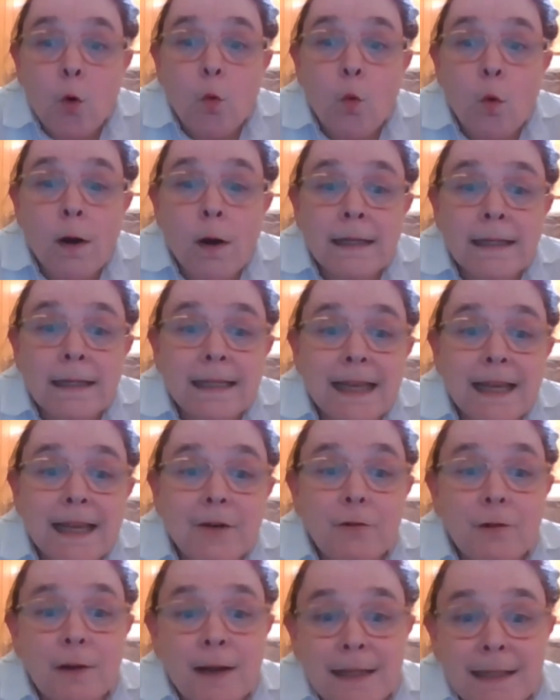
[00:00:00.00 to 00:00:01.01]
was
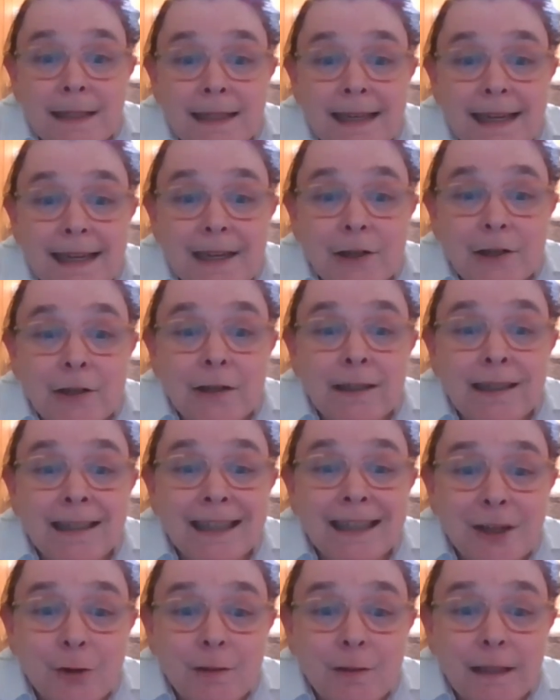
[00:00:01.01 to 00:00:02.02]
then translated
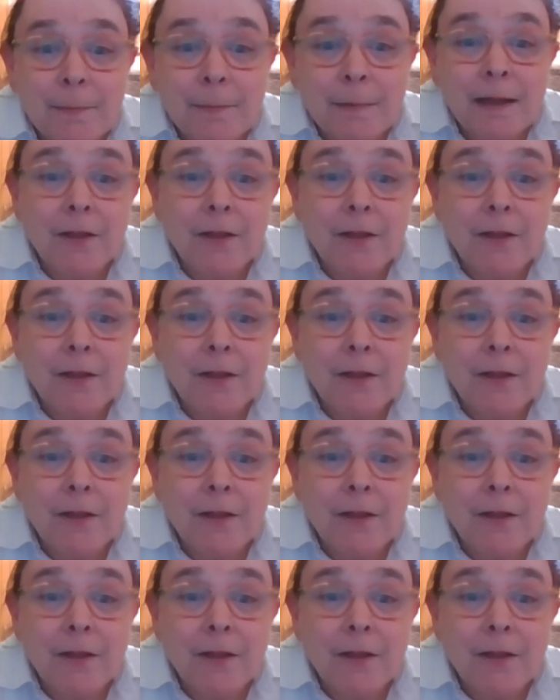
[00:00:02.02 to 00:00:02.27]
literally